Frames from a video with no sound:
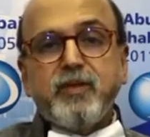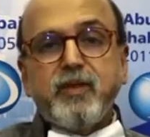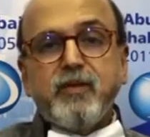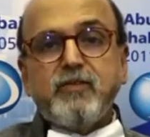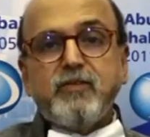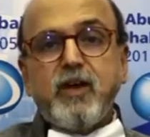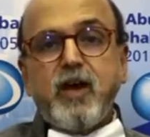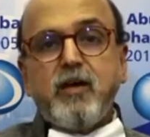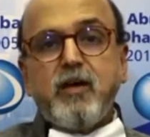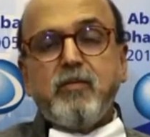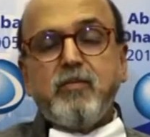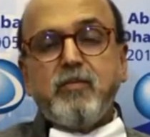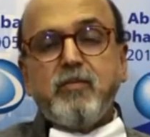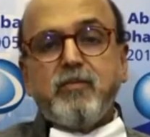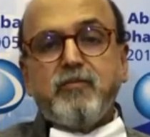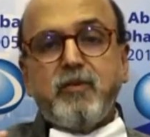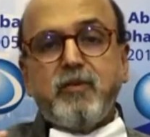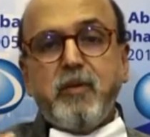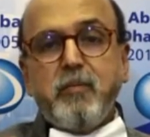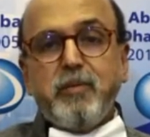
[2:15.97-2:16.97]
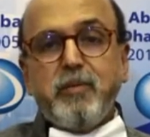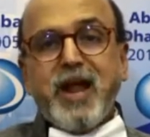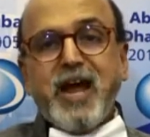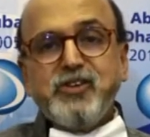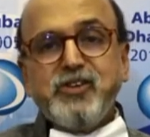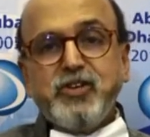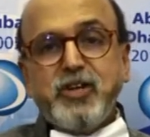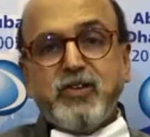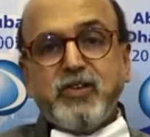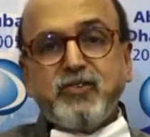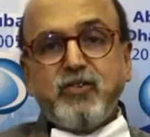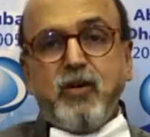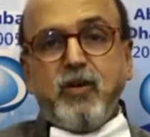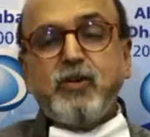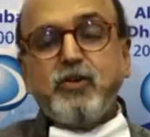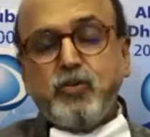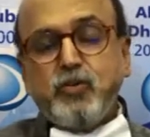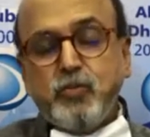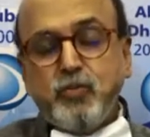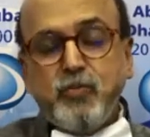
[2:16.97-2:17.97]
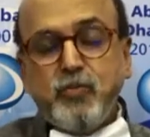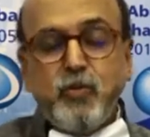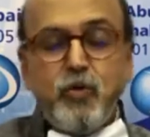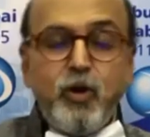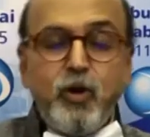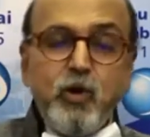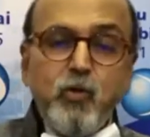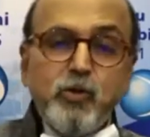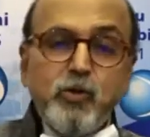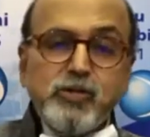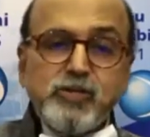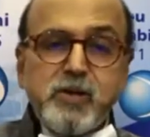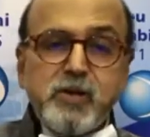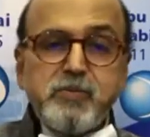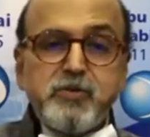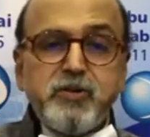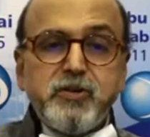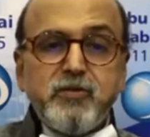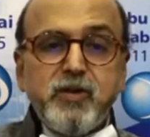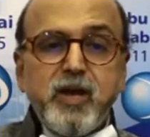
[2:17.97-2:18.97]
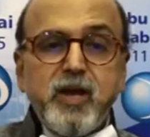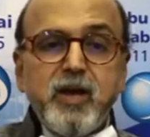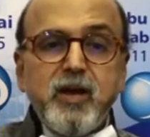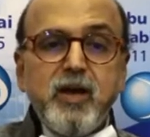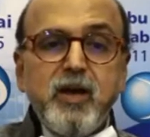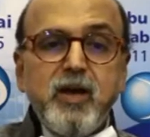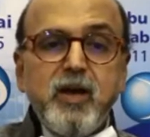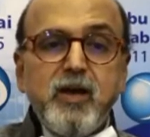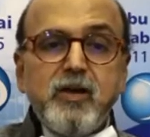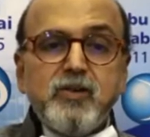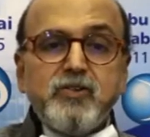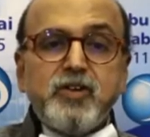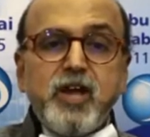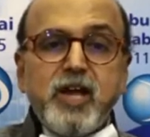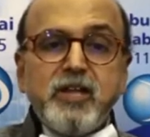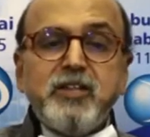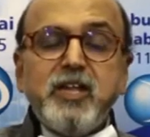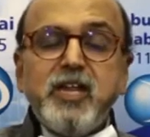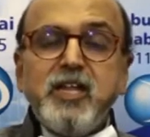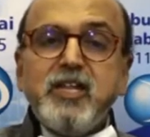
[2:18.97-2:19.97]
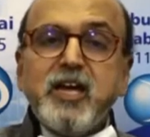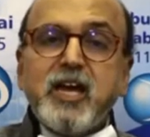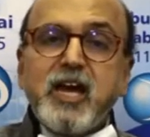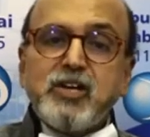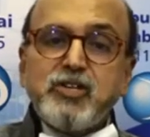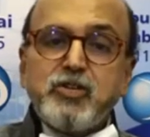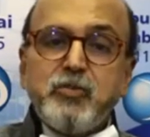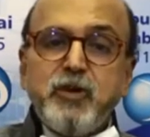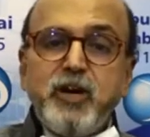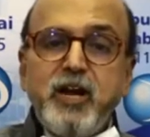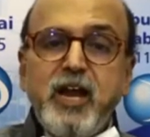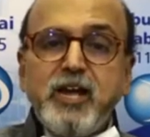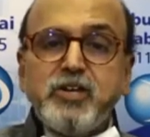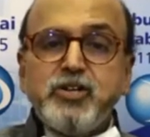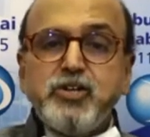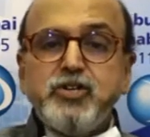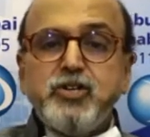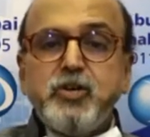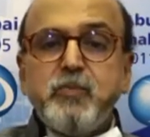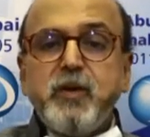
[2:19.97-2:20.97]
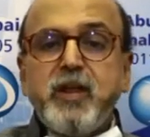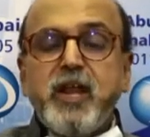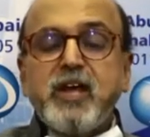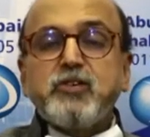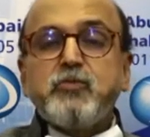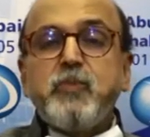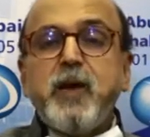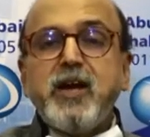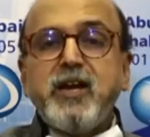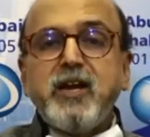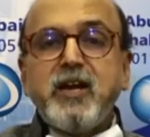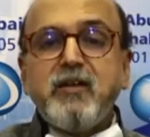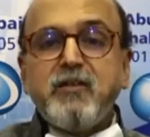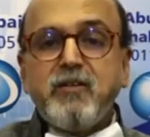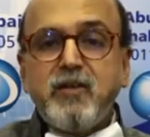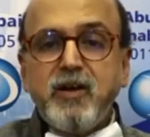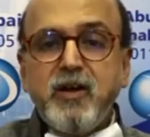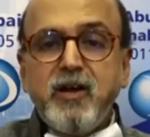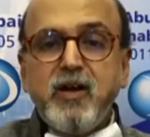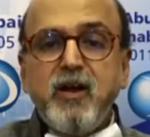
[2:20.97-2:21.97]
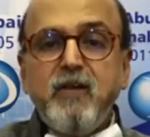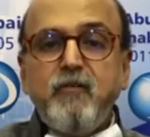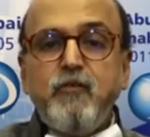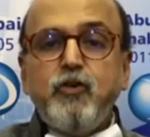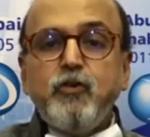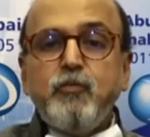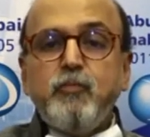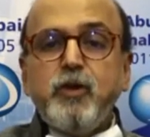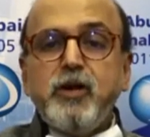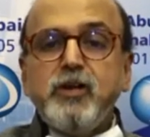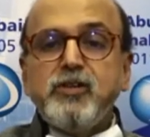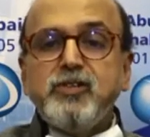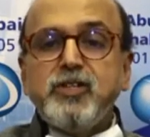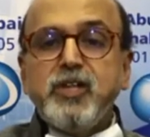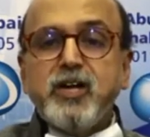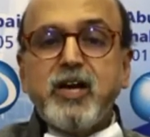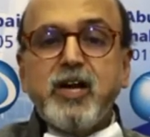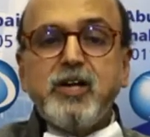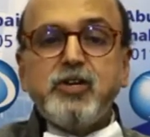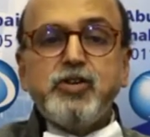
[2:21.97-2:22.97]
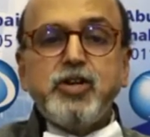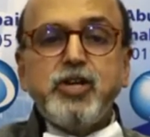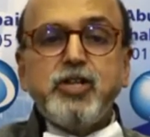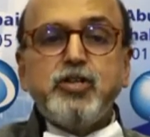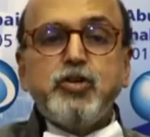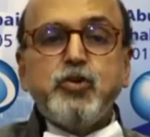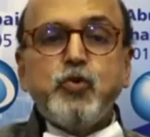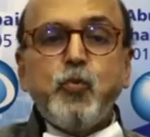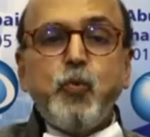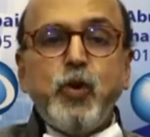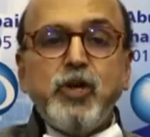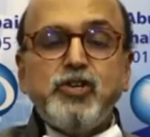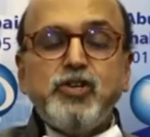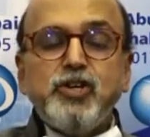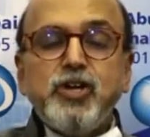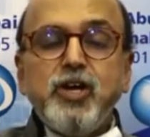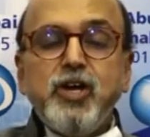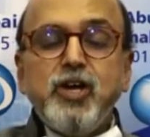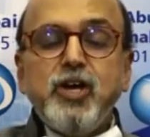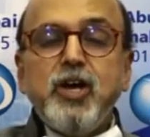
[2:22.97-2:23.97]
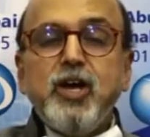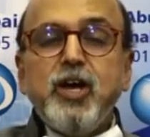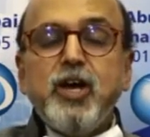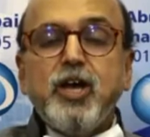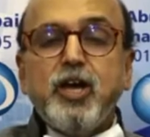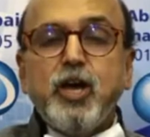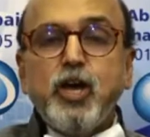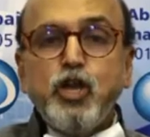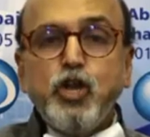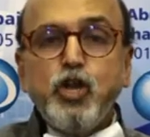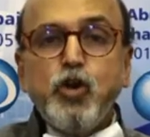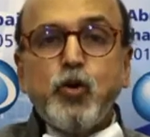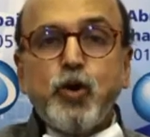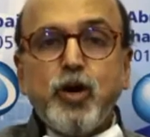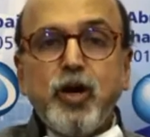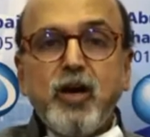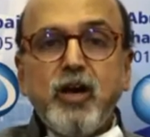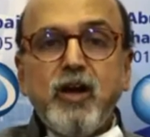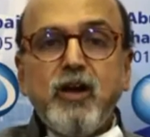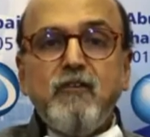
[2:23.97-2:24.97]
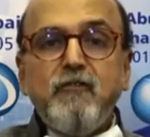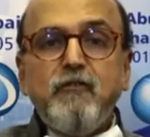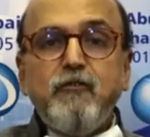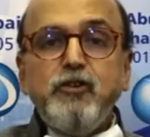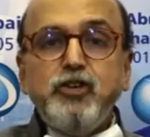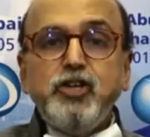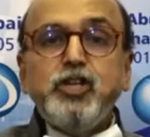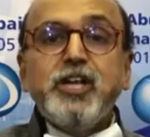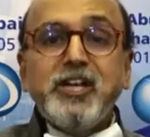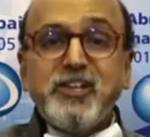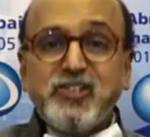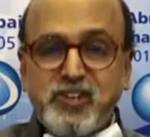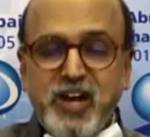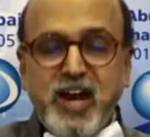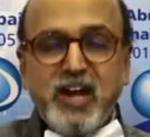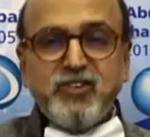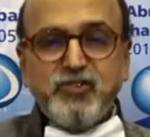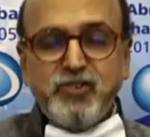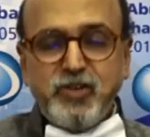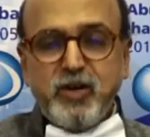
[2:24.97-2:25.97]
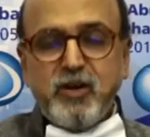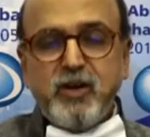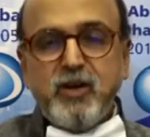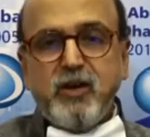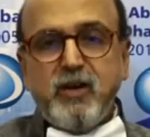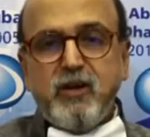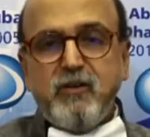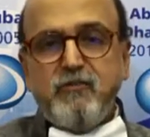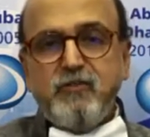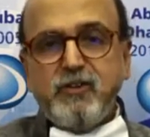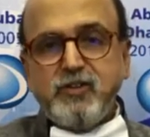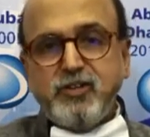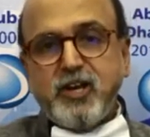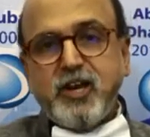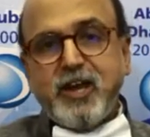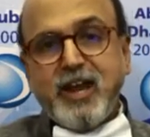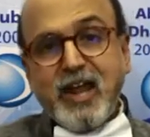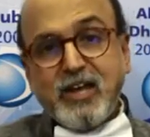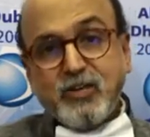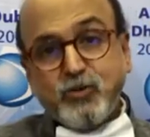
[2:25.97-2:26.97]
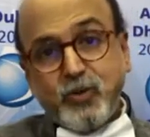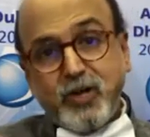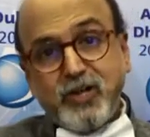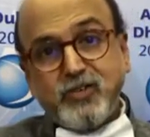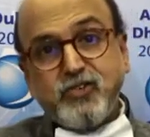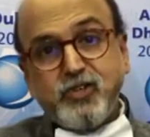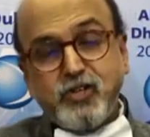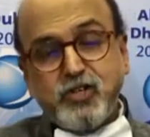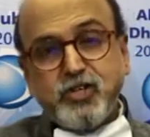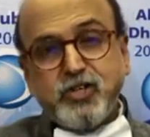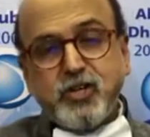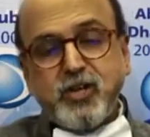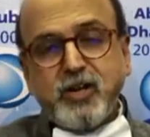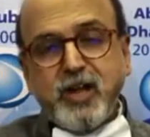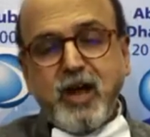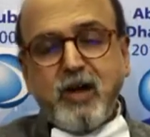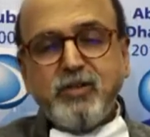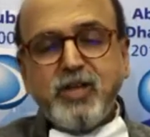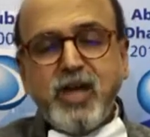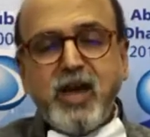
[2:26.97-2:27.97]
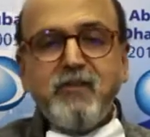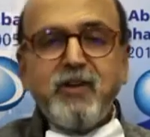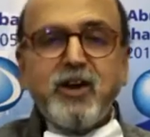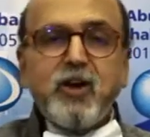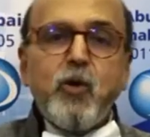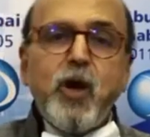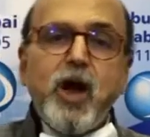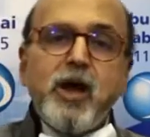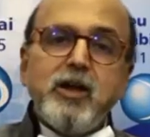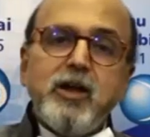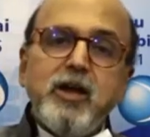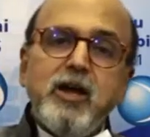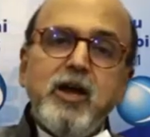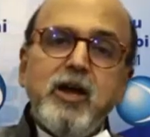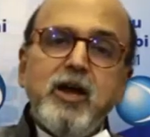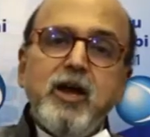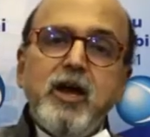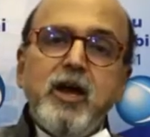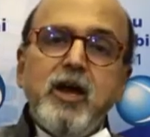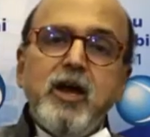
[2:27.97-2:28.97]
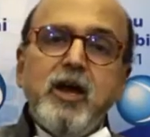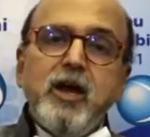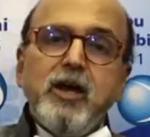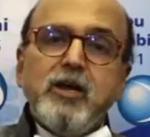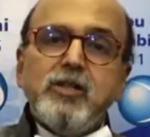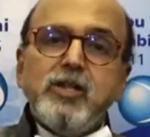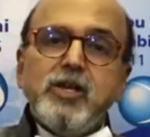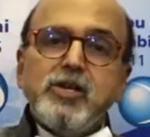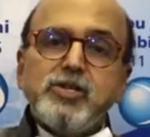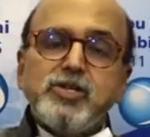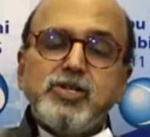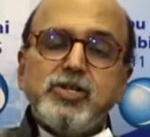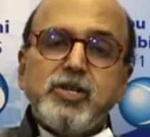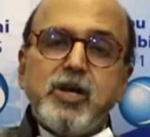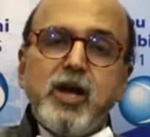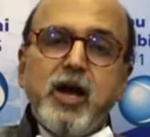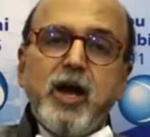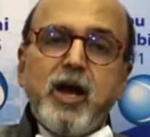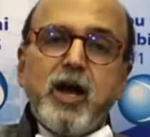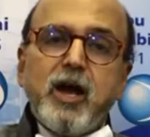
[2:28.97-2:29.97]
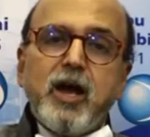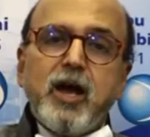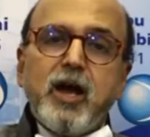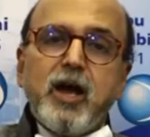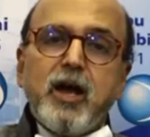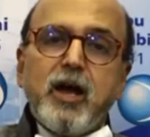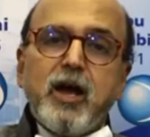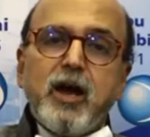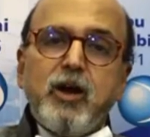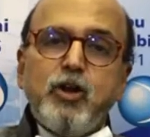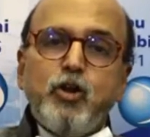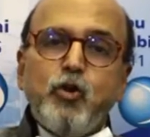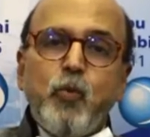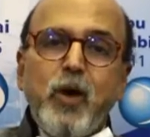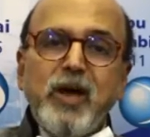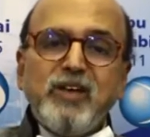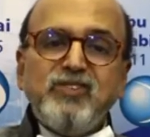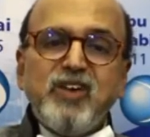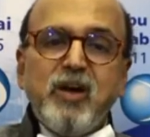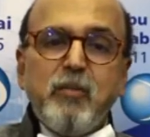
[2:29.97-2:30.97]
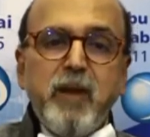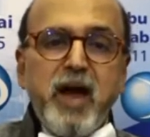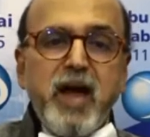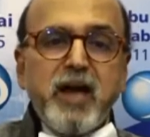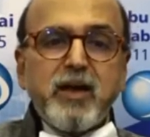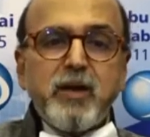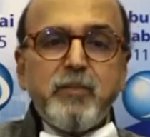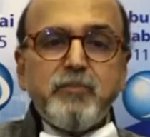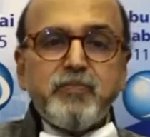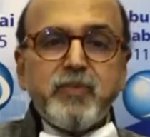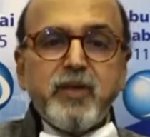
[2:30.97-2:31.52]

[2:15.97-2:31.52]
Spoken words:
So from a branch it has gone to wholly owned subsidiary, strengthening the customer relationship and expanded our footprints in the country through which a new phygital strategy, physical as well as digital. Now they have acquired this Karur Vysya Bank.